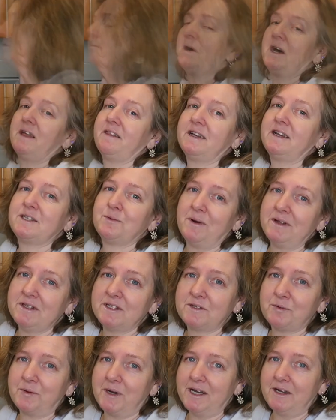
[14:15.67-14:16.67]
But that's
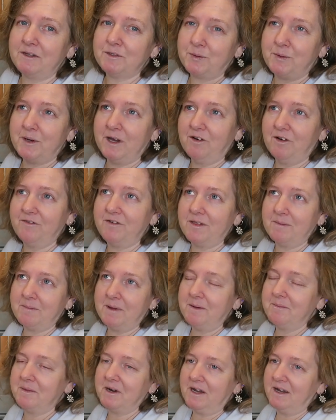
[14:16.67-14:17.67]
£1.12 at the
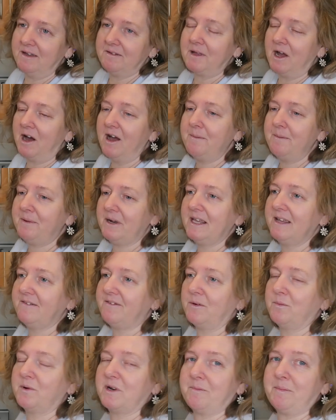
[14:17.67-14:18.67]
moment. I
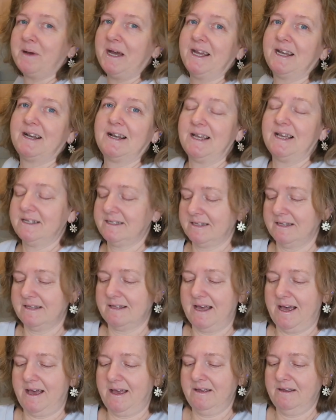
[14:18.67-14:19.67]
believe I would have paid less than
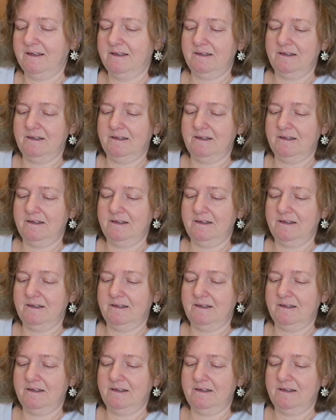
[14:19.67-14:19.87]
that.